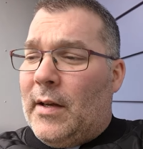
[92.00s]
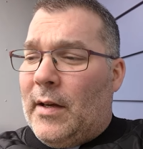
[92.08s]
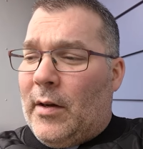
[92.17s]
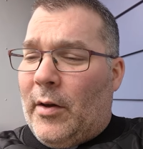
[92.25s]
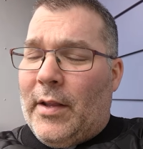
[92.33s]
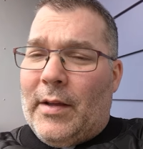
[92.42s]
uh,
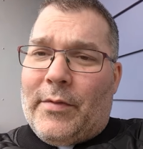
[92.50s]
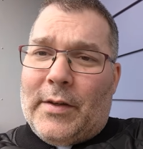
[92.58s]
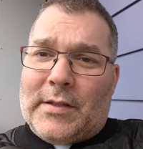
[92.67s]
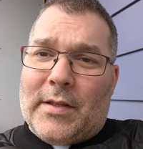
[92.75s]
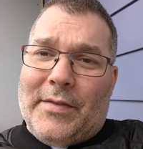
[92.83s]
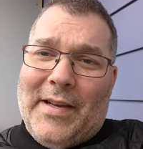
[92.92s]
all that fun
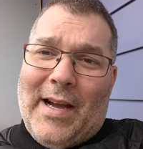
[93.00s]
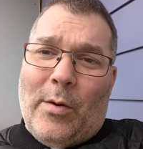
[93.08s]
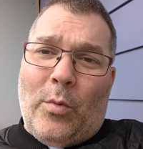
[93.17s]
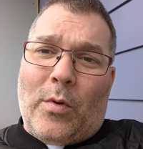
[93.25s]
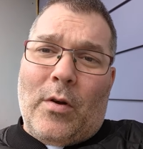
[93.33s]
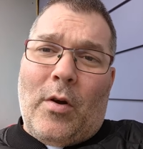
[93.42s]
stuff. Now
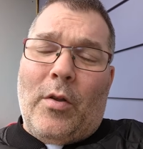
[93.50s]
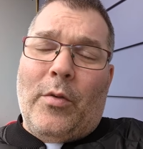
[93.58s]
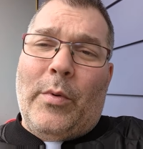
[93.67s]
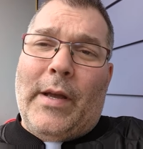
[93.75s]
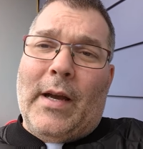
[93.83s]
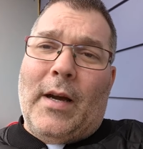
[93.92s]
we're all the
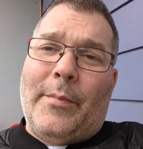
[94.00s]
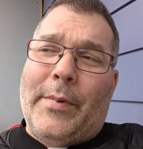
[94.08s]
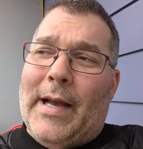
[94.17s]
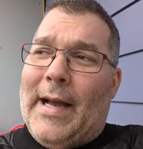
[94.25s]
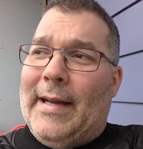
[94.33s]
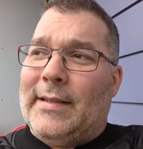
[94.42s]
way up
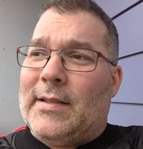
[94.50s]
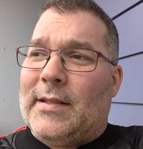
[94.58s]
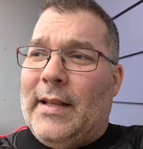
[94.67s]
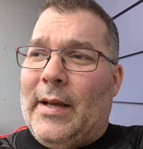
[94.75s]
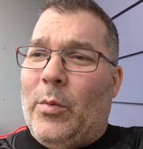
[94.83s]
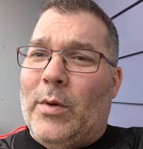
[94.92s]
at
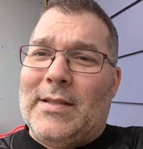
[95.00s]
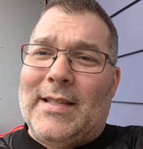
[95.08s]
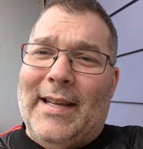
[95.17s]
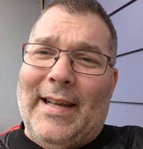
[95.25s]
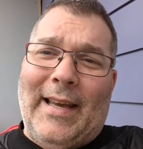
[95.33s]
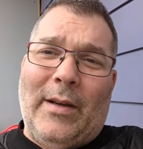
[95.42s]
like one
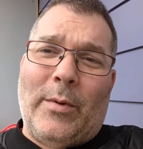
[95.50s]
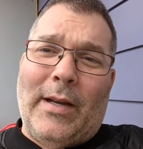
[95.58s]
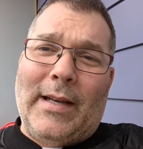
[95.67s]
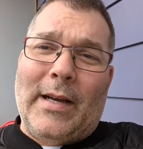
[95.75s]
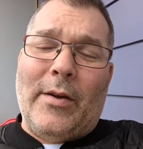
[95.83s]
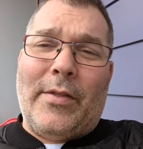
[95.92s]
cent eight right now.